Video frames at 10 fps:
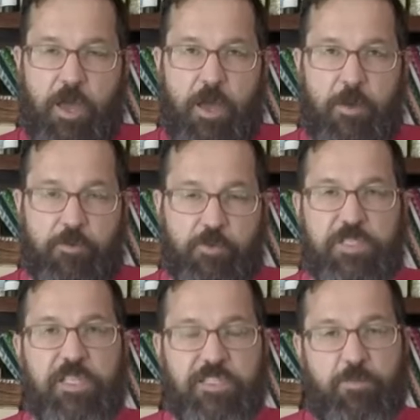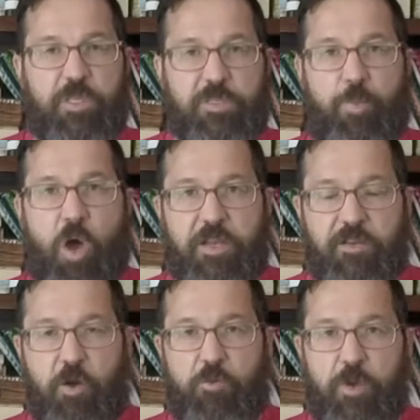uh, grizzlies have been
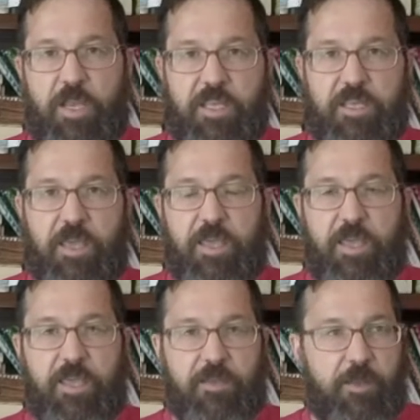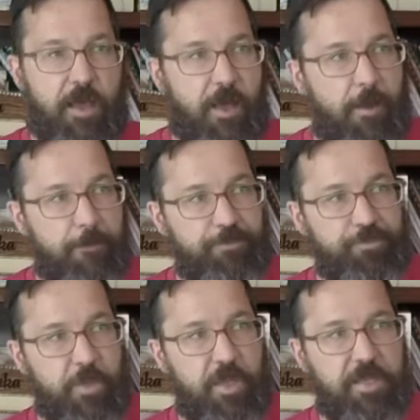spotted already in um,
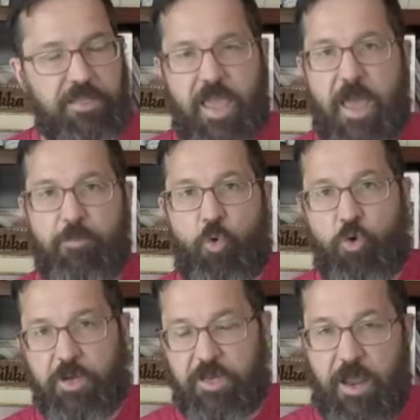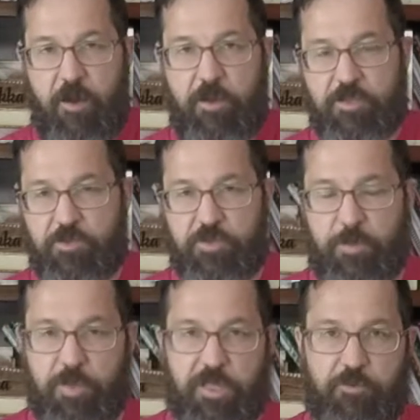in Canmore and in areas. So
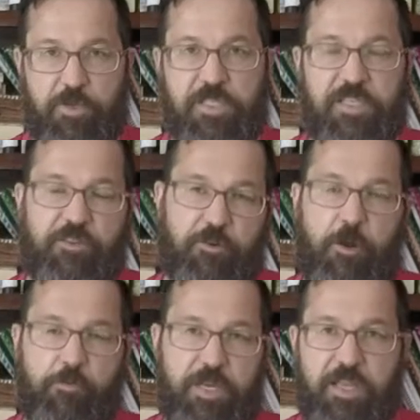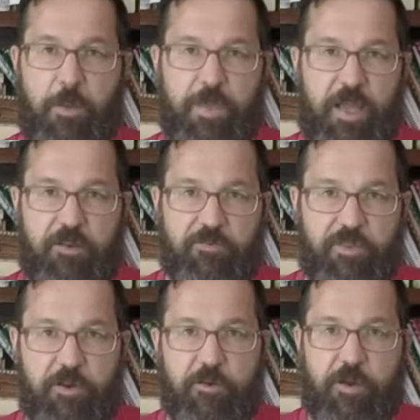some of the grizzlies are already coming out
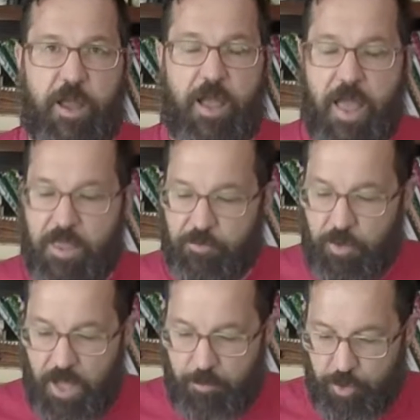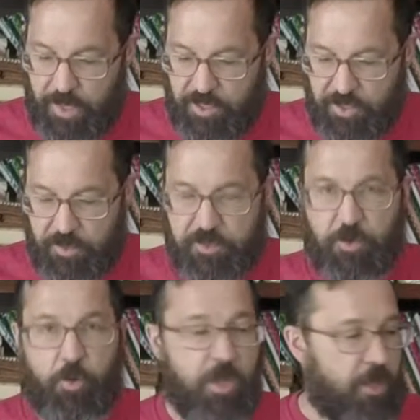of their uh, annual hibernation.
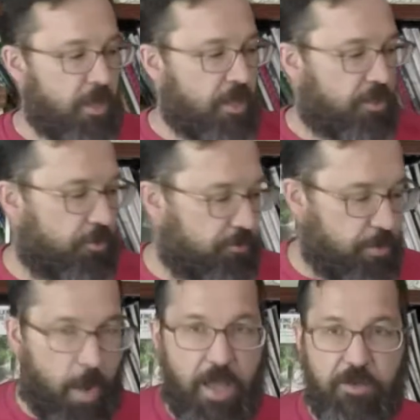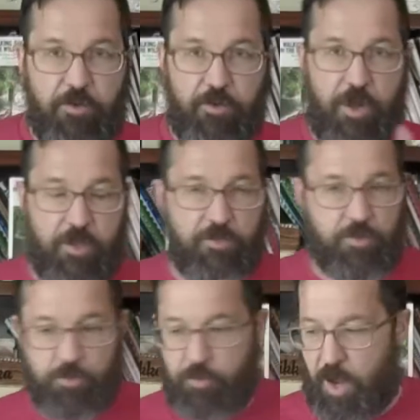So good reminder
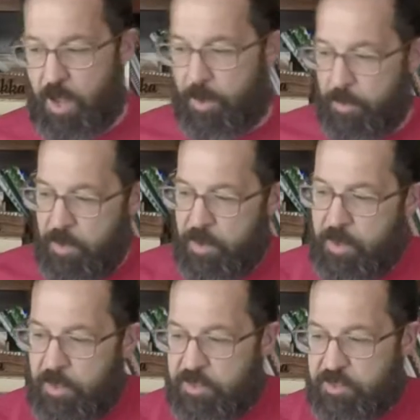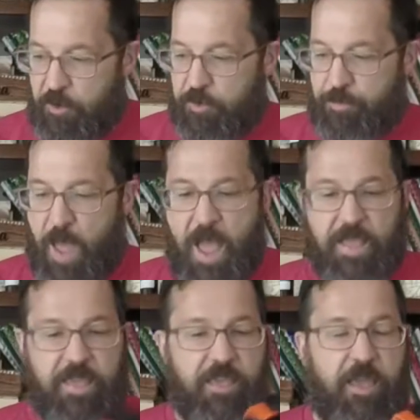to uh, start
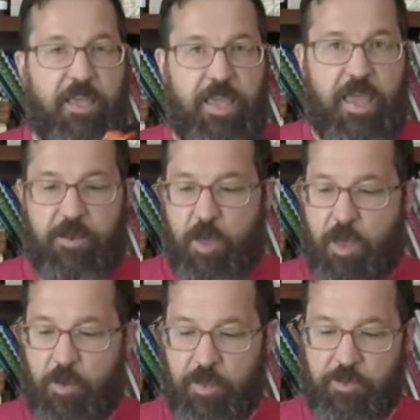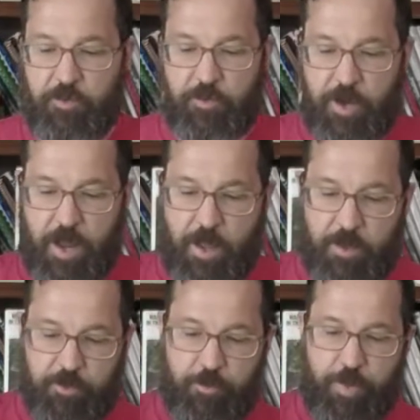packing again your
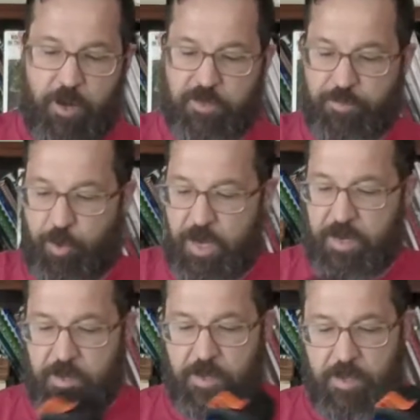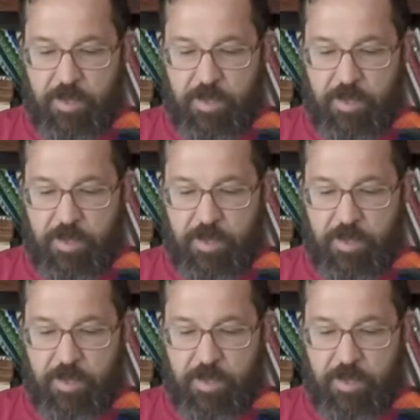uh, your bear spray